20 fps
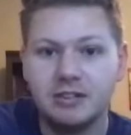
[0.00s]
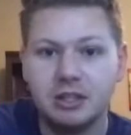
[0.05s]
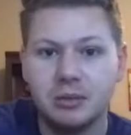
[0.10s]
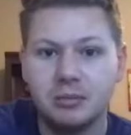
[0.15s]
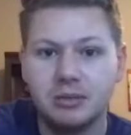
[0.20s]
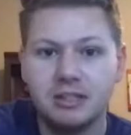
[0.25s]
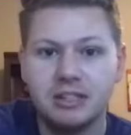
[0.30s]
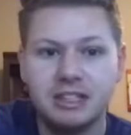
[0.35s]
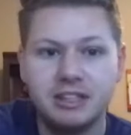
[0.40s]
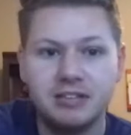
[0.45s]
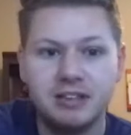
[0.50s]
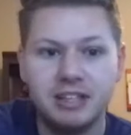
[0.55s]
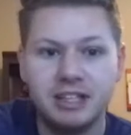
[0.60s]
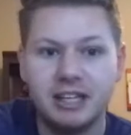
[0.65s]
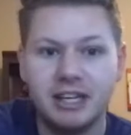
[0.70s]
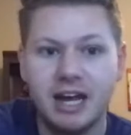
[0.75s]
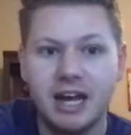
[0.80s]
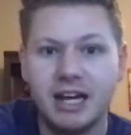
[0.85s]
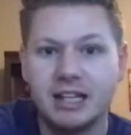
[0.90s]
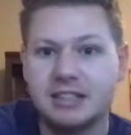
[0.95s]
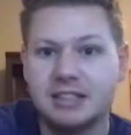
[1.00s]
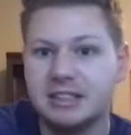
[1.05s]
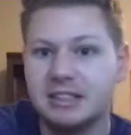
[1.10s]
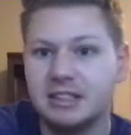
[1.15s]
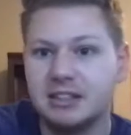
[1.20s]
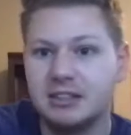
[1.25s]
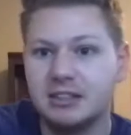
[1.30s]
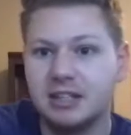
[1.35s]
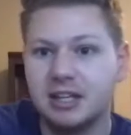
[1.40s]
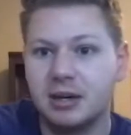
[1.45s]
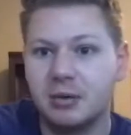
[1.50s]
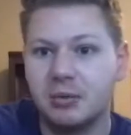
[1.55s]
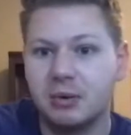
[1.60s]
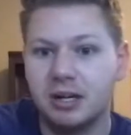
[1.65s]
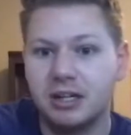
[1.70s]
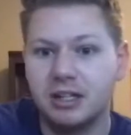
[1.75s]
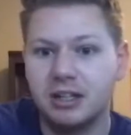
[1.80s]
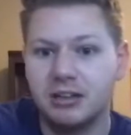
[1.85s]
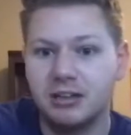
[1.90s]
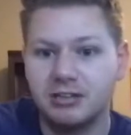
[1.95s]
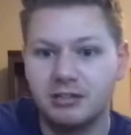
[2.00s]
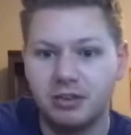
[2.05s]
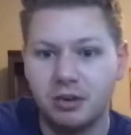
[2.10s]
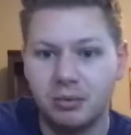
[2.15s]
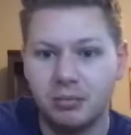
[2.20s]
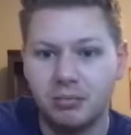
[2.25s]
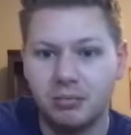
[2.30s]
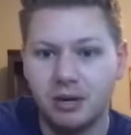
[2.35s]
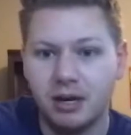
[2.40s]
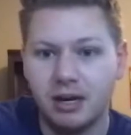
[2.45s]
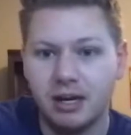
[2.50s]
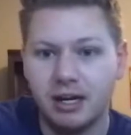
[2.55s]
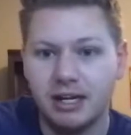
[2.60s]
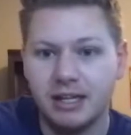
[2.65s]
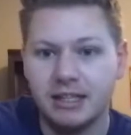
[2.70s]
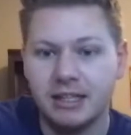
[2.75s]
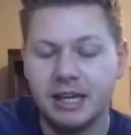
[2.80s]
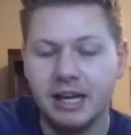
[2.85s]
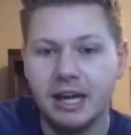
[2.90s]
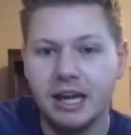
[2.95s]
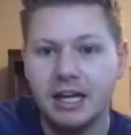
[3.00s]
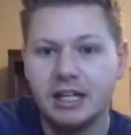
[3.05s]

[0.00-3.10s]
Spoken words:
So I'm going to see if I can access it directly from mine.